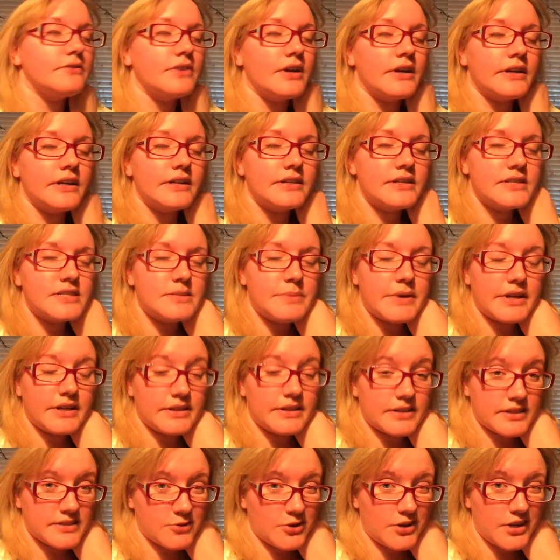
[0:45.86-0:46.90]
of not anticipating
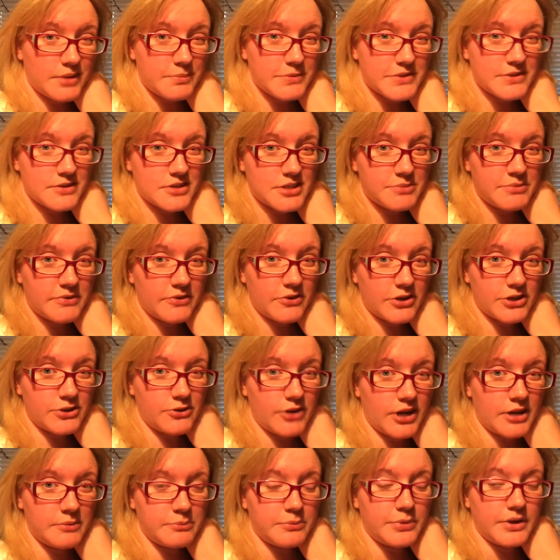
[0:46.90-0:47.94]
this great episode to be very
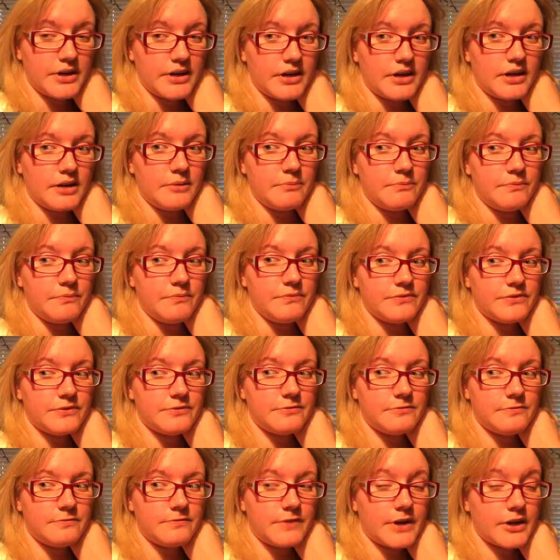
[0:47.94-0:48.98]
great, but um,
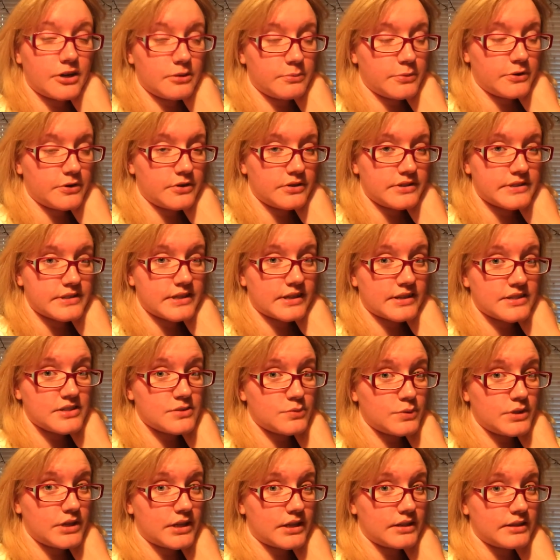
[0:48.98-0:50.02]
Firebirds
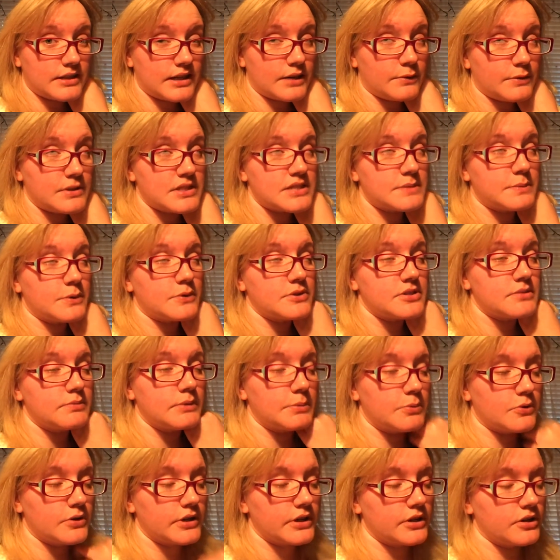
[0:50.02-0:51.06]
next week, and that one's supposed to be
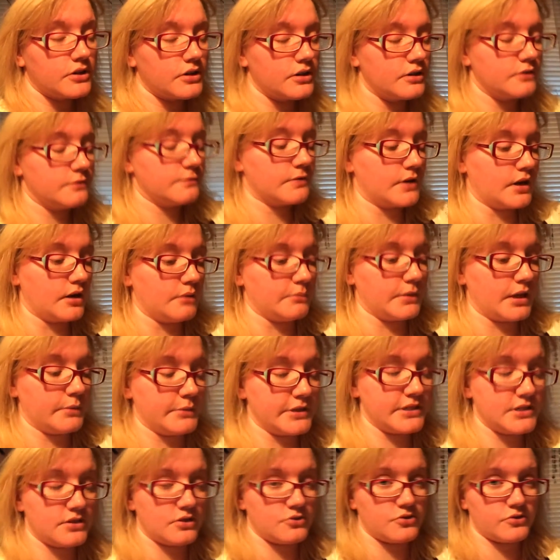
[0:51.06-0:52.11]
pretty good. Um,
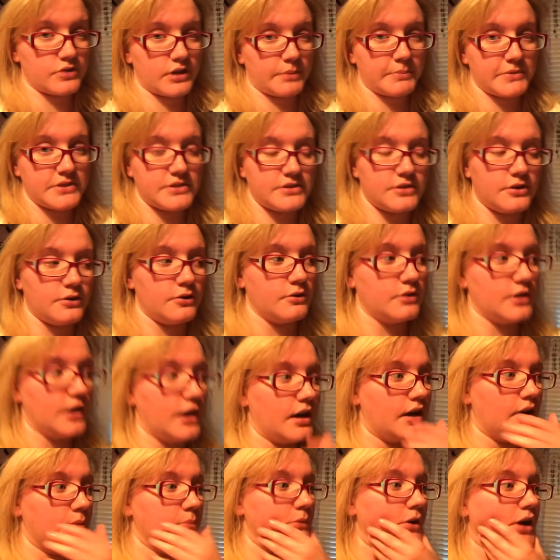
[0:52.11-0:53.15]
Emma centric episode.
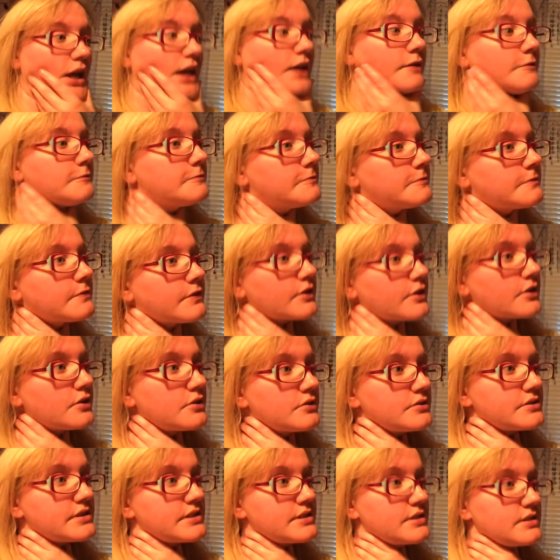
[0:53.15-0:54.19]
Um, if
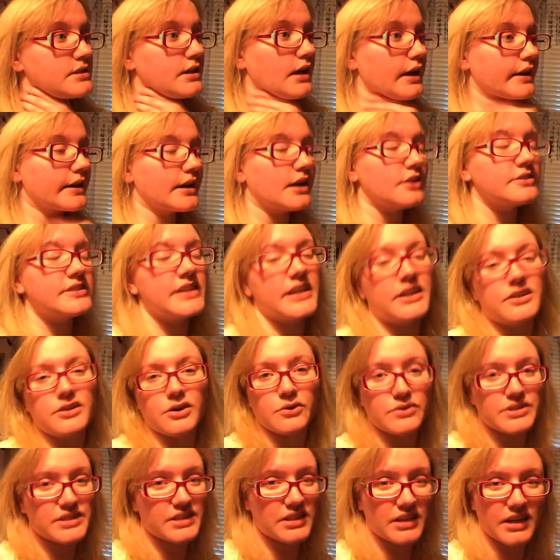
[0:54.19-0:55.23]
there's, I, will take
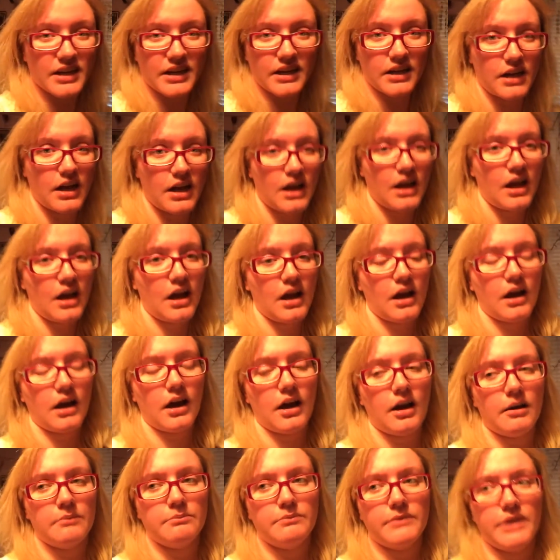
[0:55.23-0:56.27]
notes tonight,
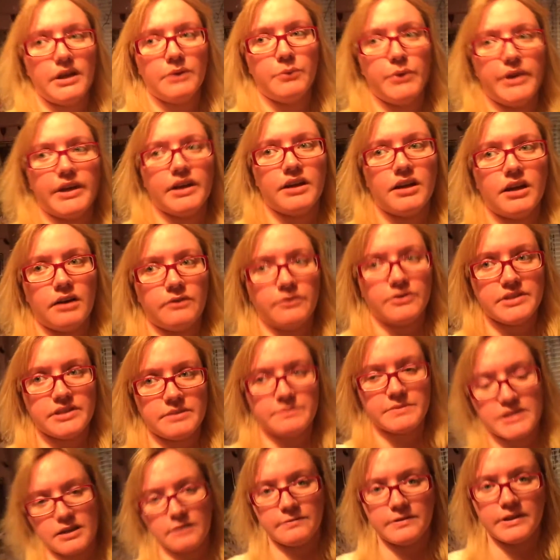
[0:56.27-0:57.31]
um, and we can cover
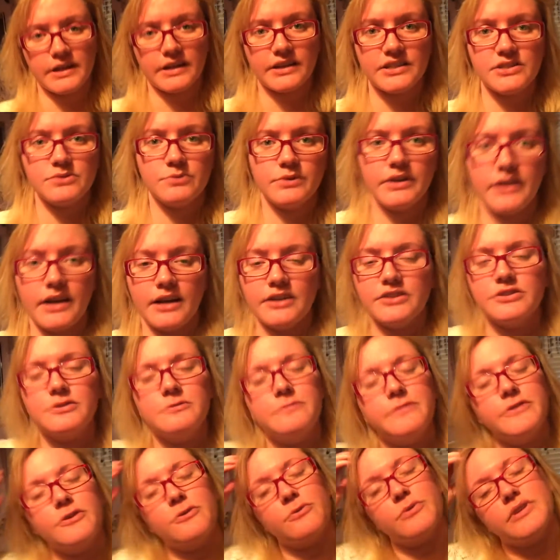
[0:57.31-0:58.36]
some stuff next week. I do
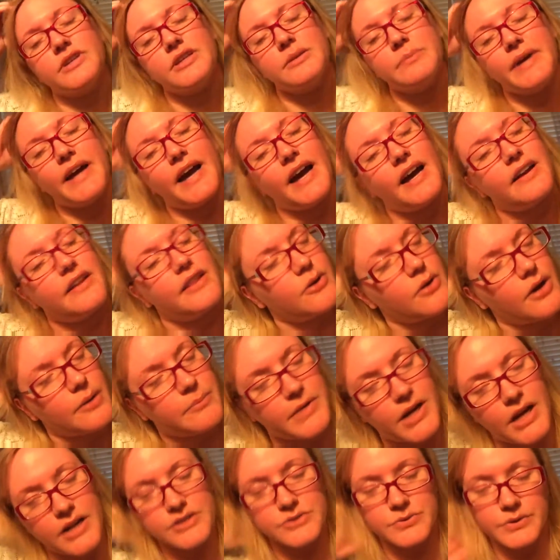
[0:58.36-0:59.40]
feel really bad that
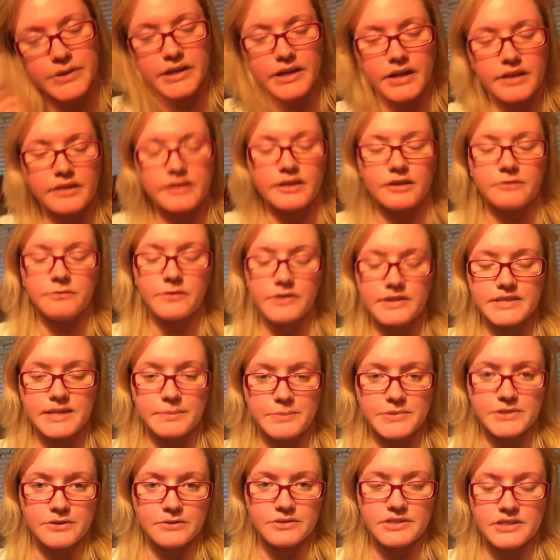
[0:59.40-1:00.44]
I'm not doing anything for this
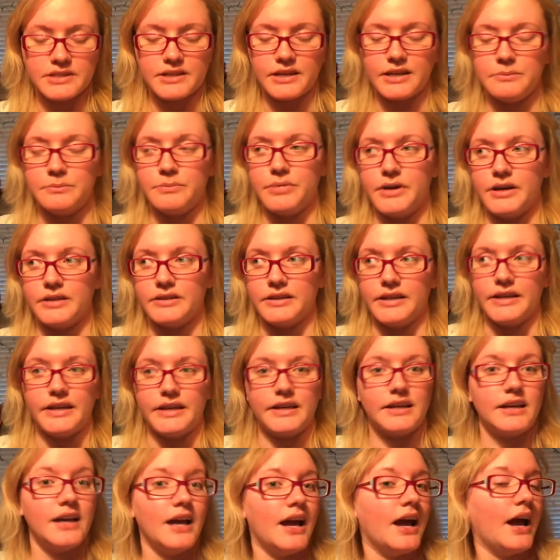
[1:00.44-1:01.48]
episode tonight, but like,